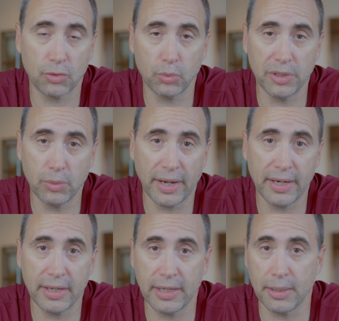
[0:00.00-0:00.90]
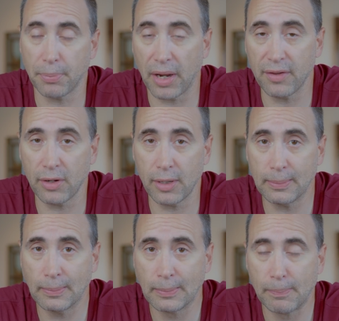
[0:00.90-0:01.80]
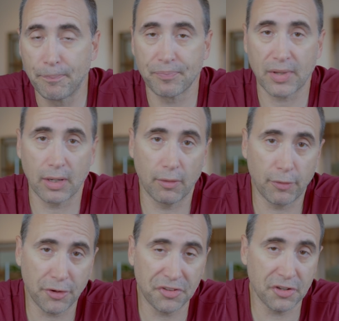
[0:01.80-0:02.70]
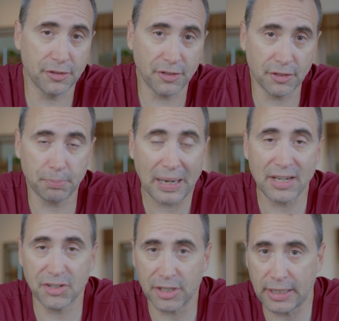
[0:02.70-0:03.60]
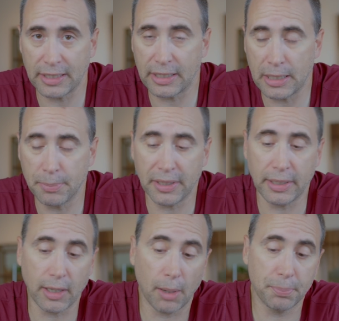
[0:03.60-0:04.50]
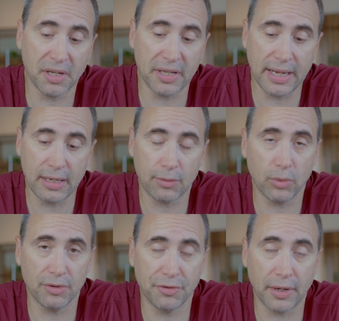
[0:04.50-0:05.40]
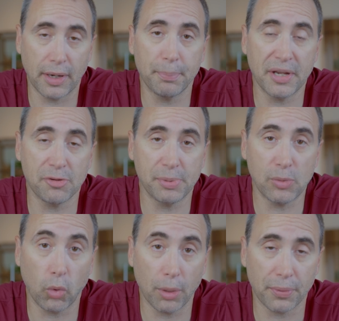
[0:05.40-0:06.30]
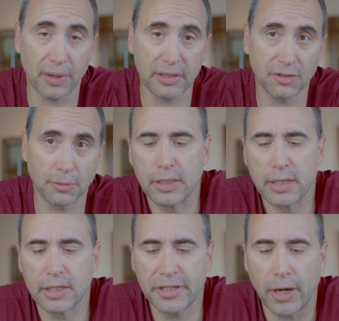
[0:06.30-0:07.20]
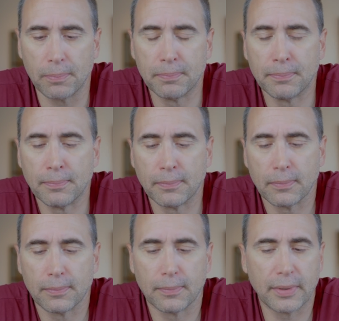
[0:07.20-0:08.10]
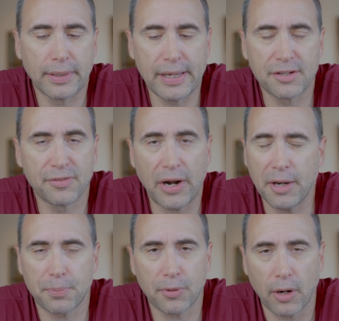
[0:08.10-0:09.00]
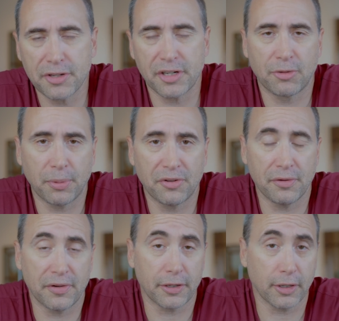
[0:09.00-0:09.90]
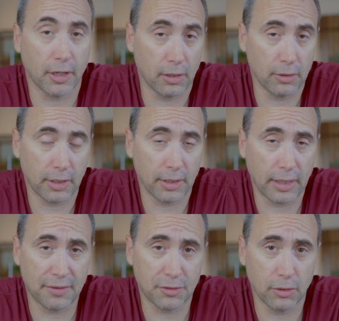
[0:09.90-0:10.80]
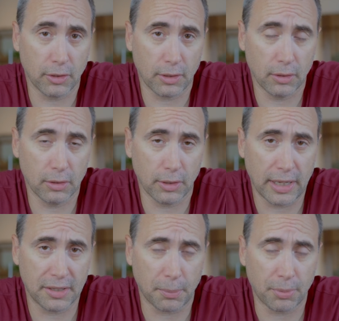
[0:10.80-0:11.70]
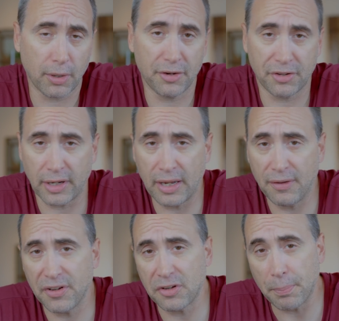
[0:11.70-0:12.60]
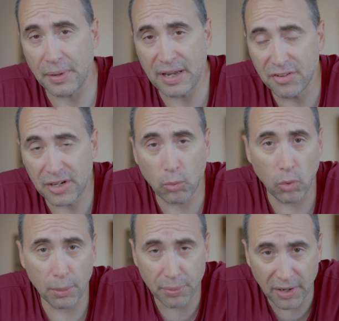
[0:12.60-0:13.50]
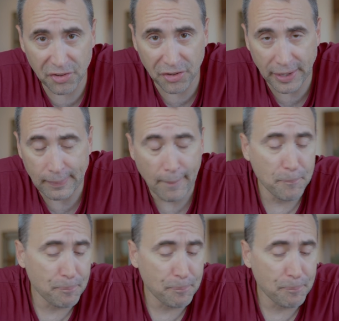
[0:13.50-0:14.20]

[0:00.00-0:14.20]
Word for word: to rewrite it in Python versus just patching it and keeping it up to date with uh, PHP WordPress. So it's very project specific. You're going to look have to look look at the project. If it's a basic WordPress site